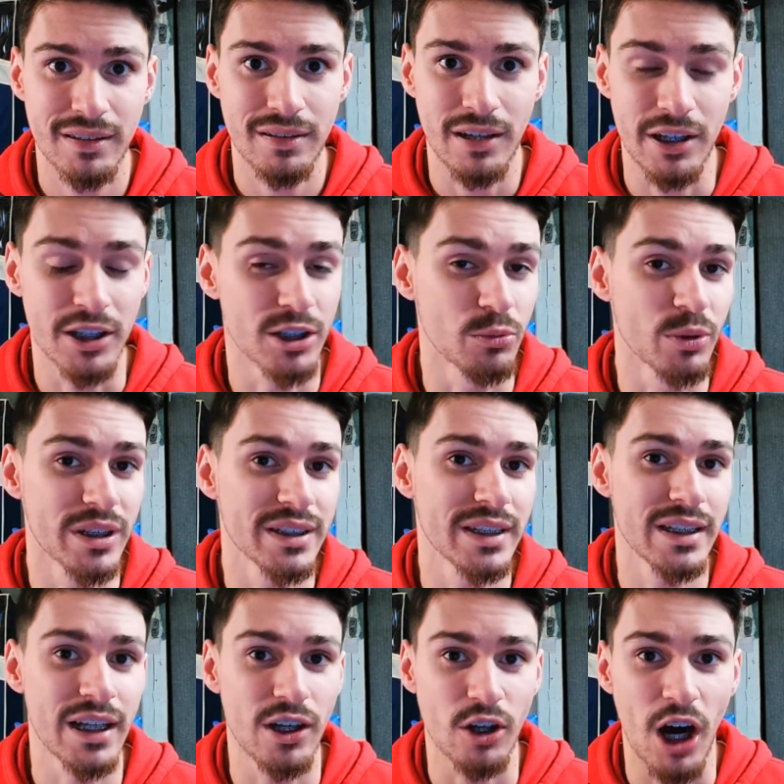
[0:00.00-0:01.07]
Are you going to really
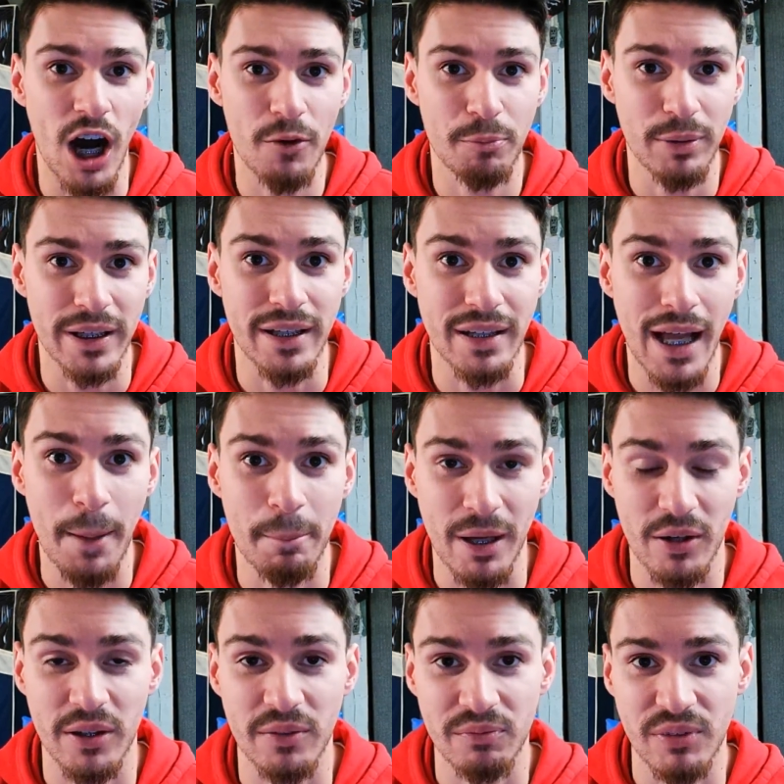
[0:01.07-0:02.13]
say that Goff played a lot
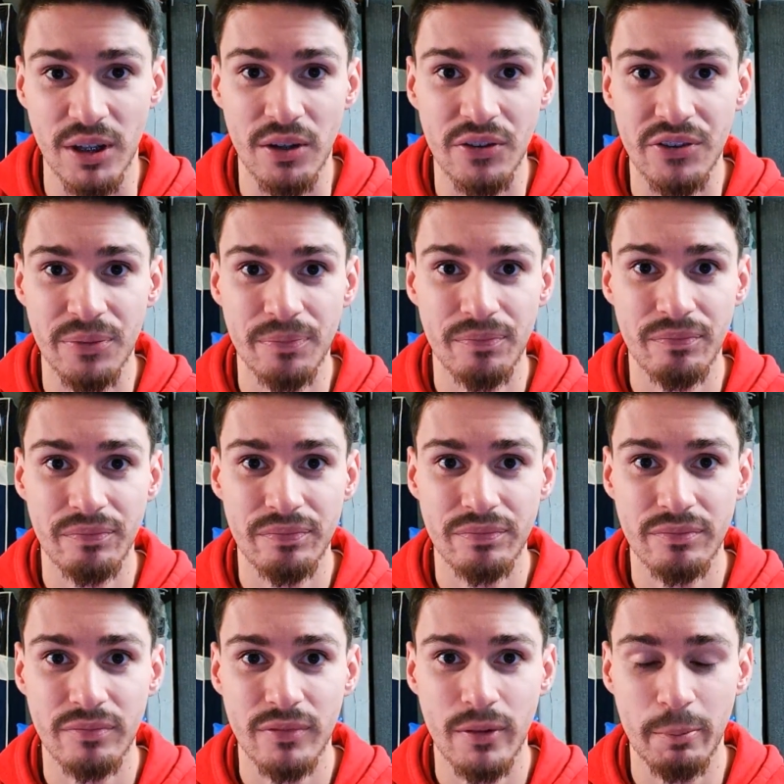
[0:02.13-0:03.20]
better than Fields?
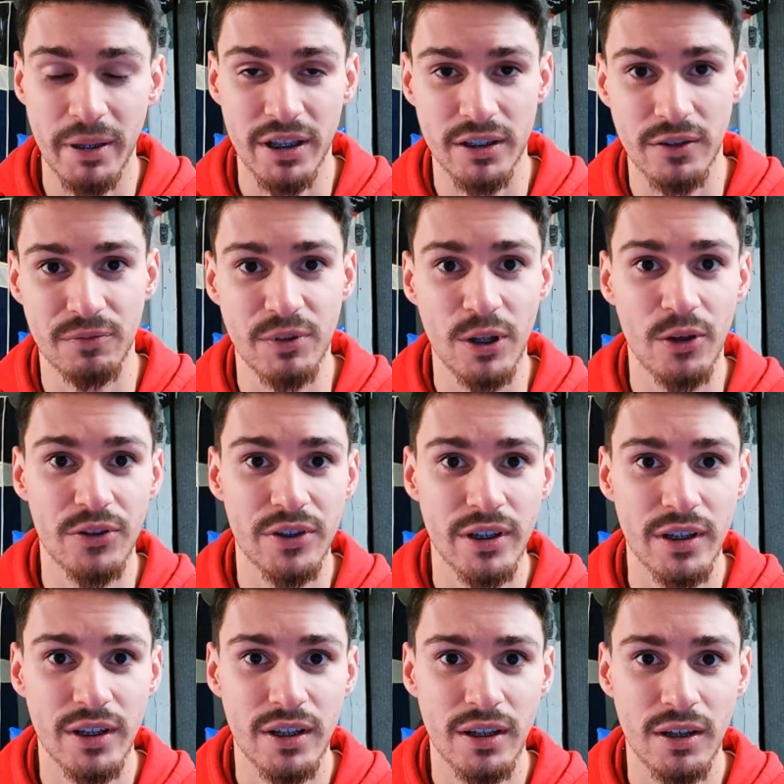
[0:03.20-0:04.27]
Because of Fields'
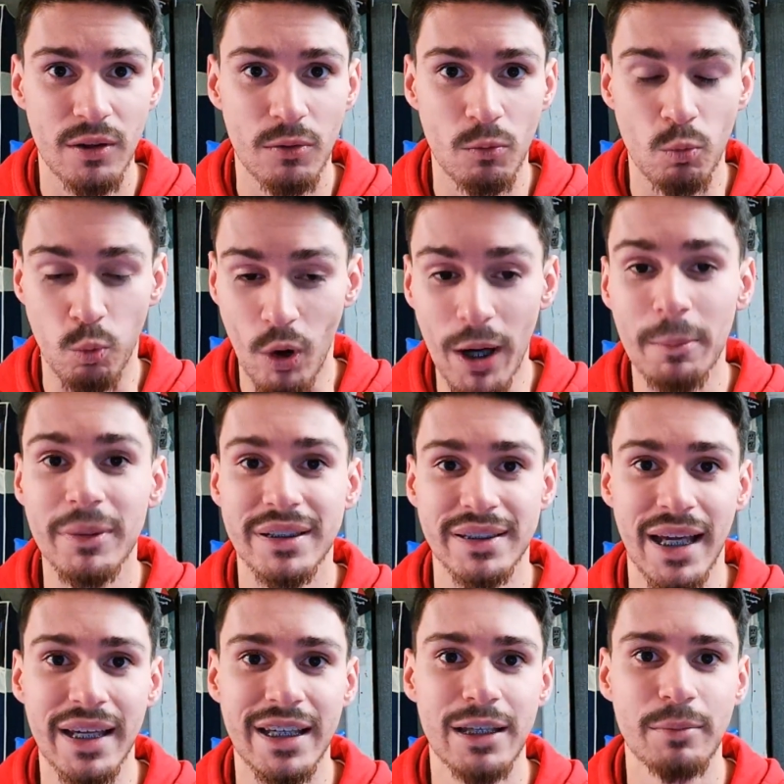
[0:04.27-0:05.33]
one
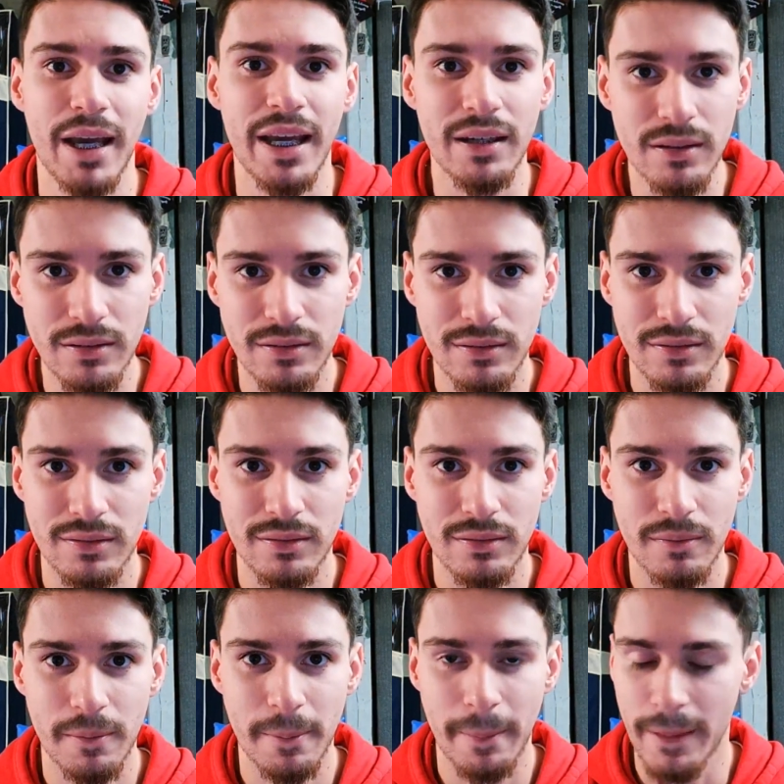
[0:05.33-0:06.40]
mistake he made?
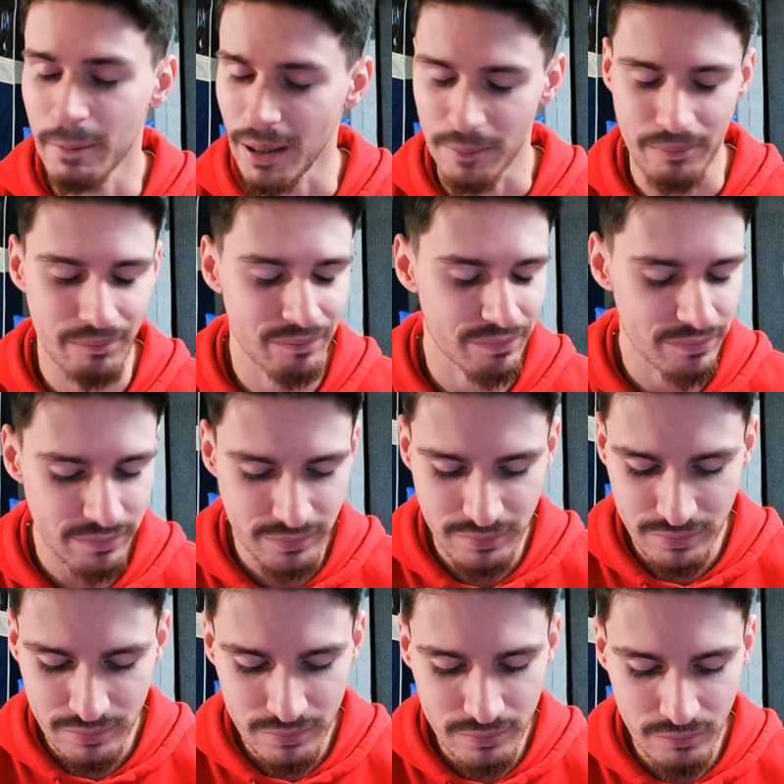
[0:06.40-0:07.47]
Come on.
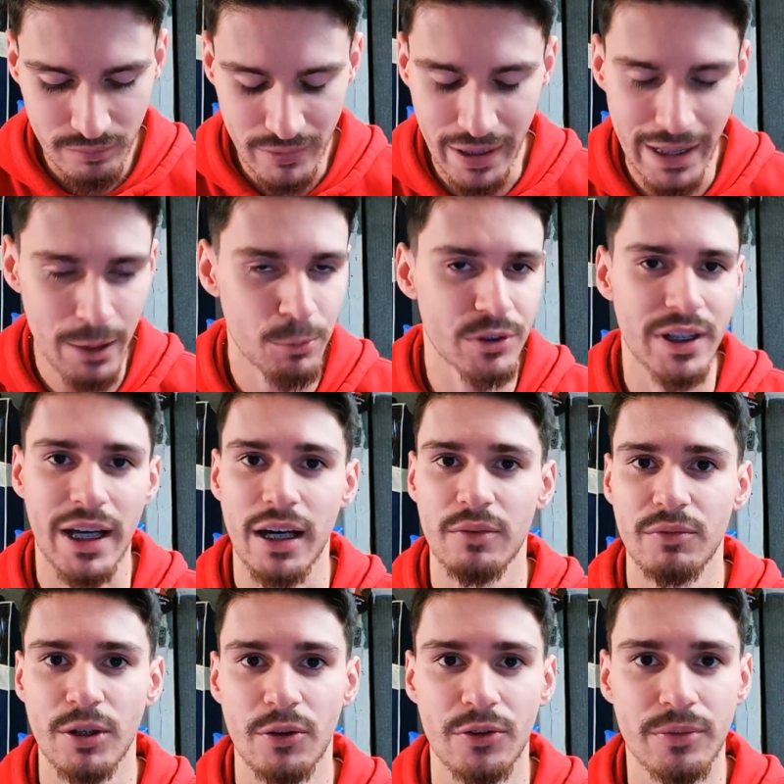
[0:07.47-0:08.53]
That game was not on
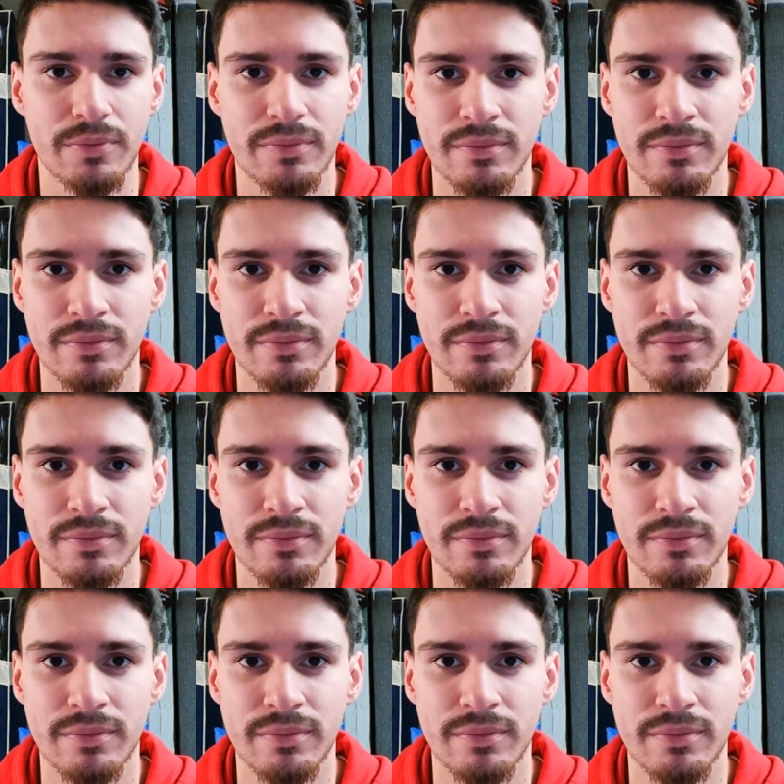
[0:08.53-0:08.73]
Fields.